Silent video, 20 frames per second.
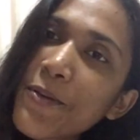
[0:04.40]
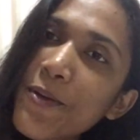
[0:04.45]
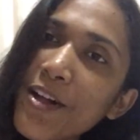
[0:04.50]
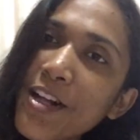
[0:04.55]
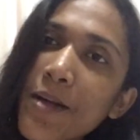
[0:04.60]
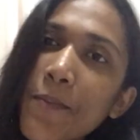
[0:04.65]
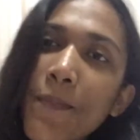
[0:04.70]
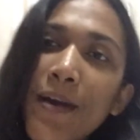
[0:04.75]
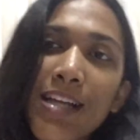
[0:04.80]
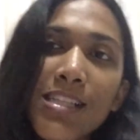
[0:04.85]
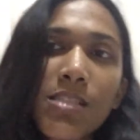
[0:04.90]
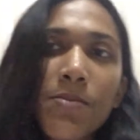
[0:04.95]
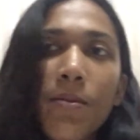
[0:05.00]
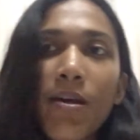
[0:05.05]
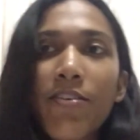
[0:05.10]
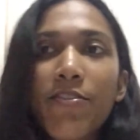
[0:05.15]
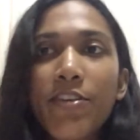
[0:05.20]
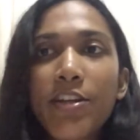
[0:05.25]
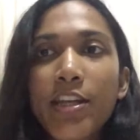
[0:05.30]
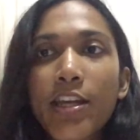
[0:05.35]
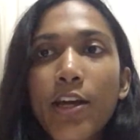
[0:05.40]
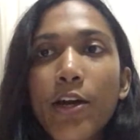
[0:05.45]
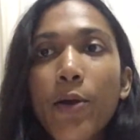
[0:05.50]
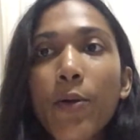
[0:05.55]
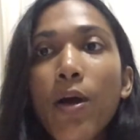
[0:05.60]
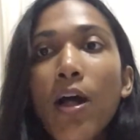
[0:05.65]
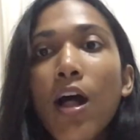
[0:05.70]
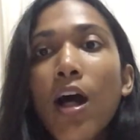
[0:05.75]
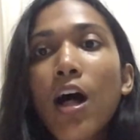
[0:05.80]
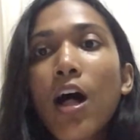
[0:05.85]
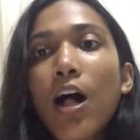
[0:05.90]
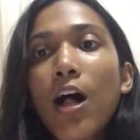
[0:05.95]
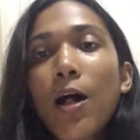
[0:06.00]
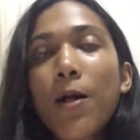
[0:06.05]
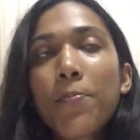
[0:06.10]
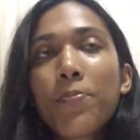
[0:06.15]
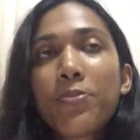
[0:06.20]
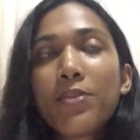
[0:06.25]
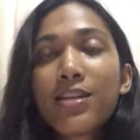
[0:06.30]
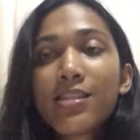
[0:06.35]
welcome back to my video.
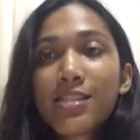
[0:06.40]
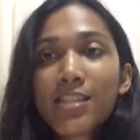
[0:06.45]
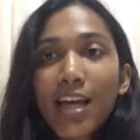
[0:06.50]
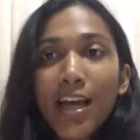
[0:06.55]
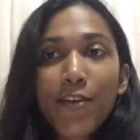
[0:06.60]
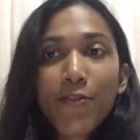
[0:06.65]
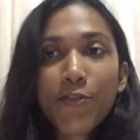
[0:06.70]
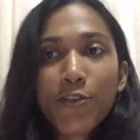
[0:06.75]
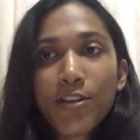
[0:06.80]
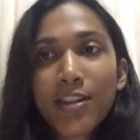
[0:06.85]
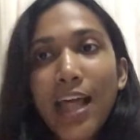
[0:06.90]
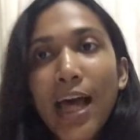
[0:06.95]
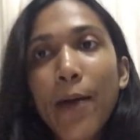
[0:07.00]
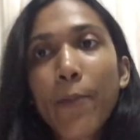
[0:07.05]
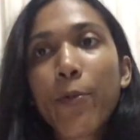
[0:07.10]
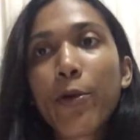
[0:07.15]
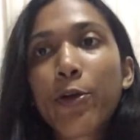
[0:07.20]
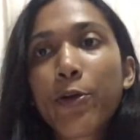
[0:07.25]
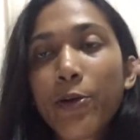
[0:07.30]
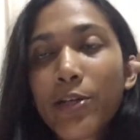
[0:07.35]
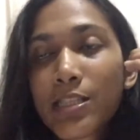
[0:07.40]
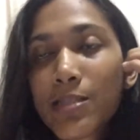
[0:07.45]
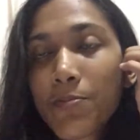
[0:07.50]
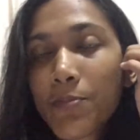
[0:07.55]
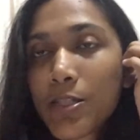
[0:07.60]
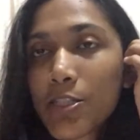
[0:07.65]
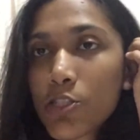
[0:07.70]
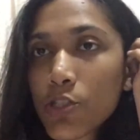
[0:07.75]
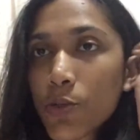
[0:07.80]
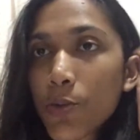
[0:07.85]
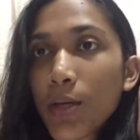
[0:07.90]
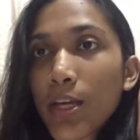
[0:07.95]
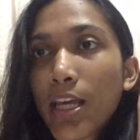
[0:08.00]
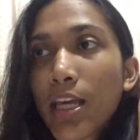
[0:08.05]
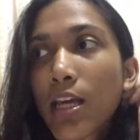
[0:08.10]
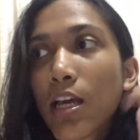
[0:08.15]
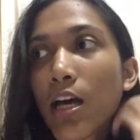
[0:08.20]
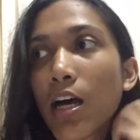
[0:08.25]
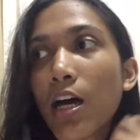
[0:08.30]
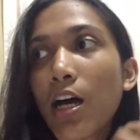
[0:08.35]
This time for lab, we're going to be doing
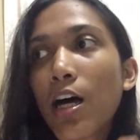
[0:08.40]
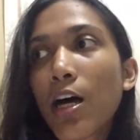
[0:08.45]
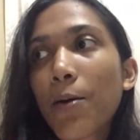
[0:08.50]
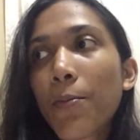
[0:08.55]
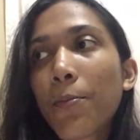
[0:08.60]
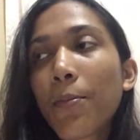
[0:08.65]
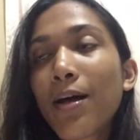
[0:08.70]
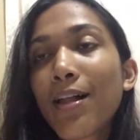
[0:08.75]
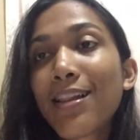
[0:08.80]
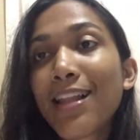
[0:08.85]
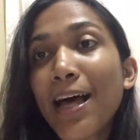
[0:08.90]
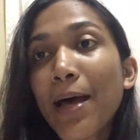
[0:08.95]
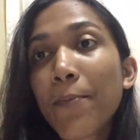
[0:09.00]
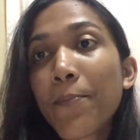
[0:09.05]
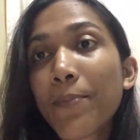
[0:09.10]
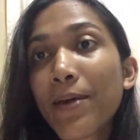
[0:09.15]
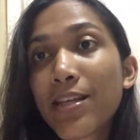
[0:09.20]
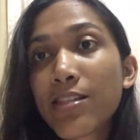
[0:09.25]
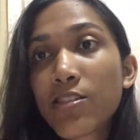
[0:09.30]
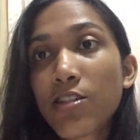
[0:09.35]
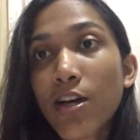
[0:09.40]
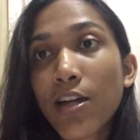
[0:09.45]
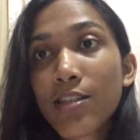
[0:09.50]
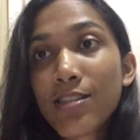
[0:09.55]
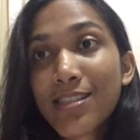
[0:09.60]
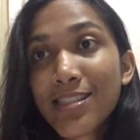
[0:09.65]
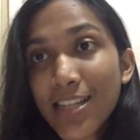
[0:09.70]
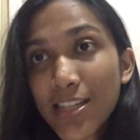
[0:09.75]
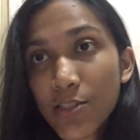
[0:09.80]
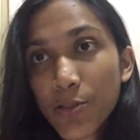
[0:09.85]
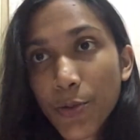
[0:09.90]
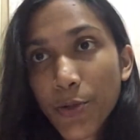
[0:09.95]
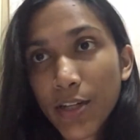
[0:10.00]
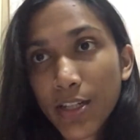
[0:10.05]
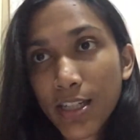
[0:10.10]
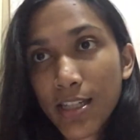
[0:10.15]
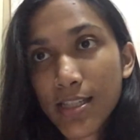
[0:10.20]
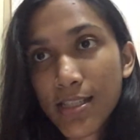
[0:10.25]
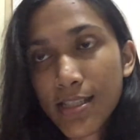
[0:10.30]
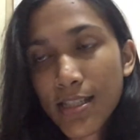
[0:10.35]
a lab based on sense
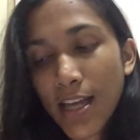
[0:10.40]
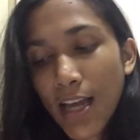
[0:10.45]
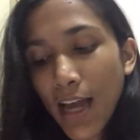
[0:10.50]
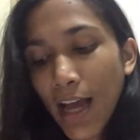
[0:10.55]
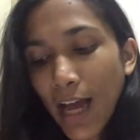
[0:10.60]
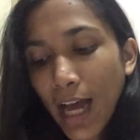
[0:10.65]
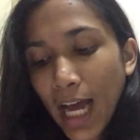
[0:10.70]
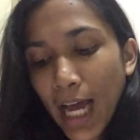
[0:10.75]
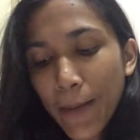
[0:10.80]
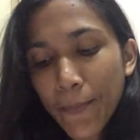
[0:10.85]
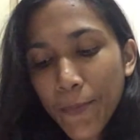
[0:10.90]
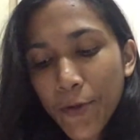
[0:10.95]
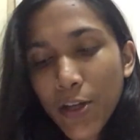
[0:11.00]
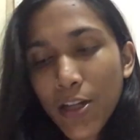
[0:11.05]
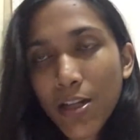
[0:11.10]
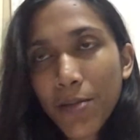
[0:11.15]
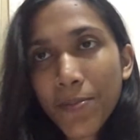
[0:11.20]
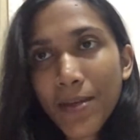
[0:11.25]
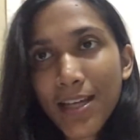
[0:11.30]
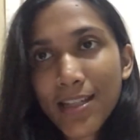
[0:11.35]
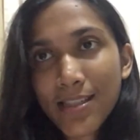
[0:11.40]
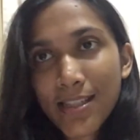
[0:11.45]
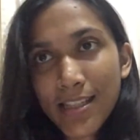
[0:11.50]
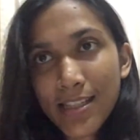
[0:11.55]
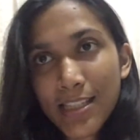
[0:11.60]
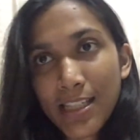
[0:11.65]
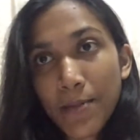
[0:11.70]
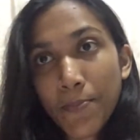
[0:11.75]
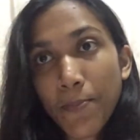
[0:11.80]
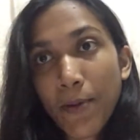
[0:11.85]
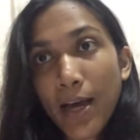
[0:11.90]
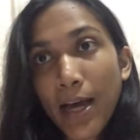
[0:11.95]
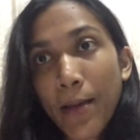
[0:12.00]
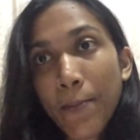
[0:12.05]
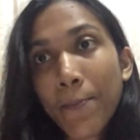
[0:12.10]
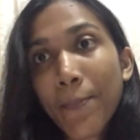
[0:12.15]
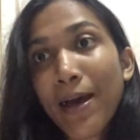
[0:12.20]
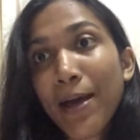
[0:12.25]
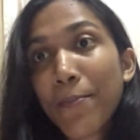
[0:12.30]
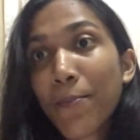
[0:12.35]
organs. I'm going to be assisted by
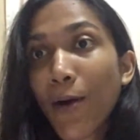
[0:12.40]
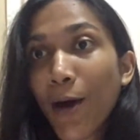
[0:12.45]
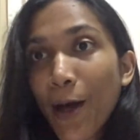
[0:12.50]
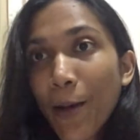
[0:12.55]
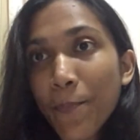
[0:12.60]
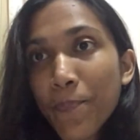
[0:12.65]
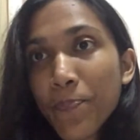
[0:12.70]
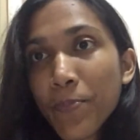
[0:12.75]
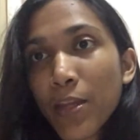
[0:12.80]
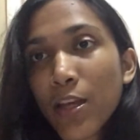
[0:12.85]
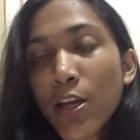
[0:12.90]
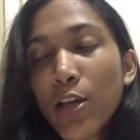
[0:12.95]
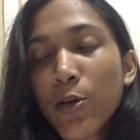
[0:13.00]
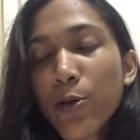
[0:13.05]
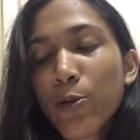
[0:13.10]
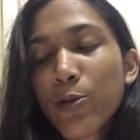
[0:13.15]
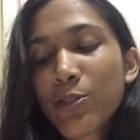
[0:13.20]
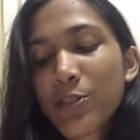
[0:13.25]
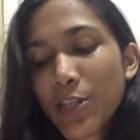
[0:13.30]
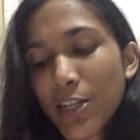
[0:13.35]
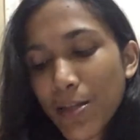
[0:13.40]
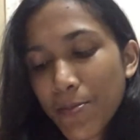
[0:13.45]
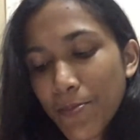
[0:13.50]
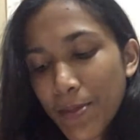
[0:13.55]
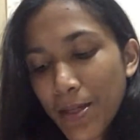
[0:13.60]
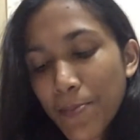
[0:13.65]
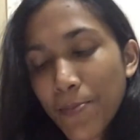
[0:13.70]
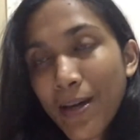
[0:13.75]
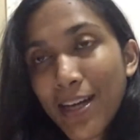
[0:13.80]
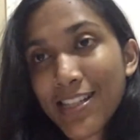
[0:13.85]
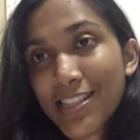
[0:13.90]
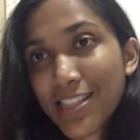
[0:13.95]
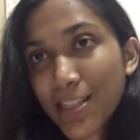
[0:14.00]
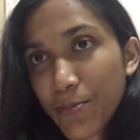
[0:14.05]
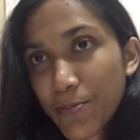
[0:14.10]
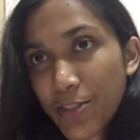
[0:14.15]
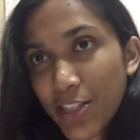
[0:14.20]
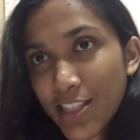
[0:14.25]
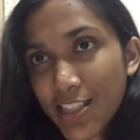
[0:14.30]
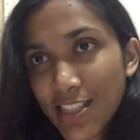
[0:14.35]
my mom, who's going to be my
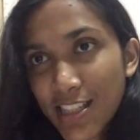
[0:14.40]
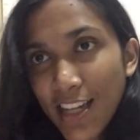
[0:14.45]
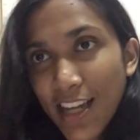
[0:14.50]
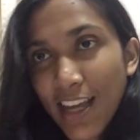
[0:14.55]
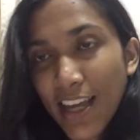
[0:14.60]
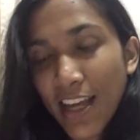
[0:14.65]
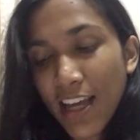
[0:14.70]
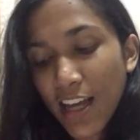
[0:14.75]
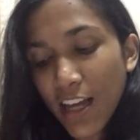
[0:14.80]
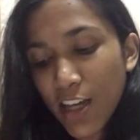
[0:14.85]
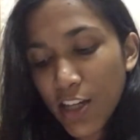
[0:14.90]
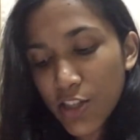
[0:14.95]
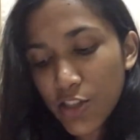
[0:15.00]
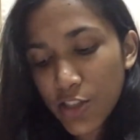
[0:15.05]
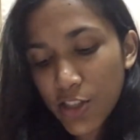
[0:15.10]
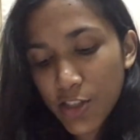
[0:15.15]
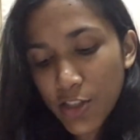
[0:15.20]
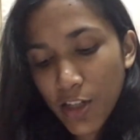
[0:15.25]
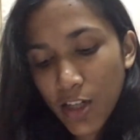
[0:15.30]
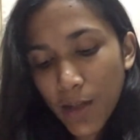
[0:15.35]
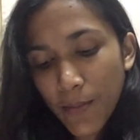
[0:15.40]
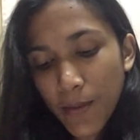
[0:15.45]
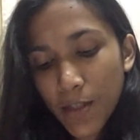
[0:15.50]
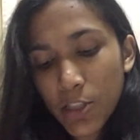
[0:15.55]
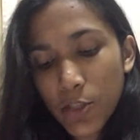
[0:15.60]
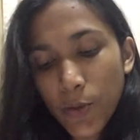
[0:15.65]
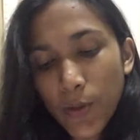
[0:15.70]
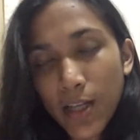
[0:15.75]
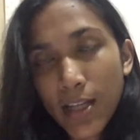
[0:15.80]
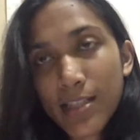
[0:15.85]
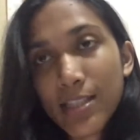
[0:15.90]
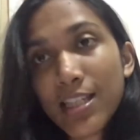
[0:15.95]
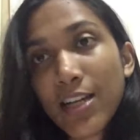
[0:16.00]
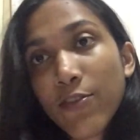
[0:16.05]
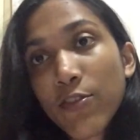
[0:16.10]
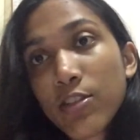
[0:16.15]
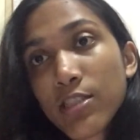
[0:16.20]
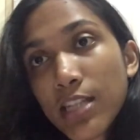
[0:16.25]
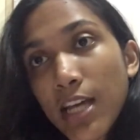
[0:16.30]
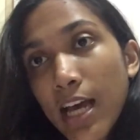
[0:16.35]
subject today. She's going to be doing
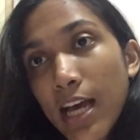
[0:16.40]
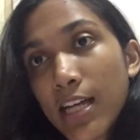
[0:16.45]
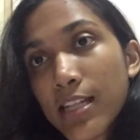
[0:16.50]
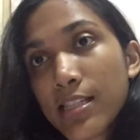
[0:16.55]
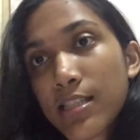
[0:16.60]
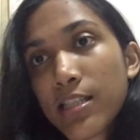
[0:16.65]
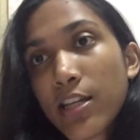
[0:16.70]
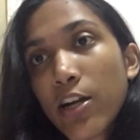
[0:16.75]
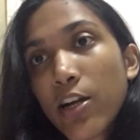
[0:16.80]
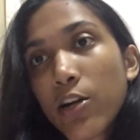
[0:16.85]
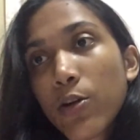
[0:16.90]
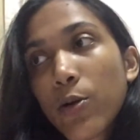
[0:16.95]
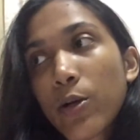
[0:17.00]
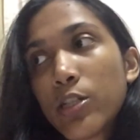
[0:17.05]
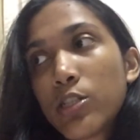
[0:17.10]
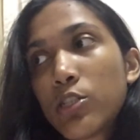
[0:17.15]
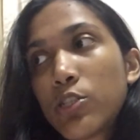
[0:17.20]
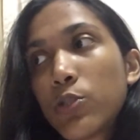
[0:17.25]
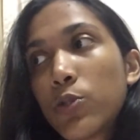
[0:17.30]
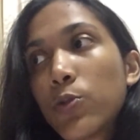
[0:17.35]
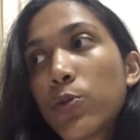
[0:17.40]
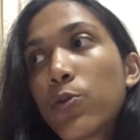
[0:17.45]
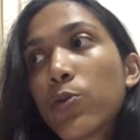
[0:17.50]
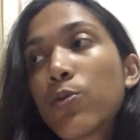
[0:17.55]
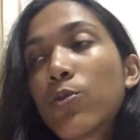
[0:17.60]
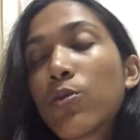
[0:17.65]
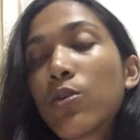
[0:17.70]
several tests that are going to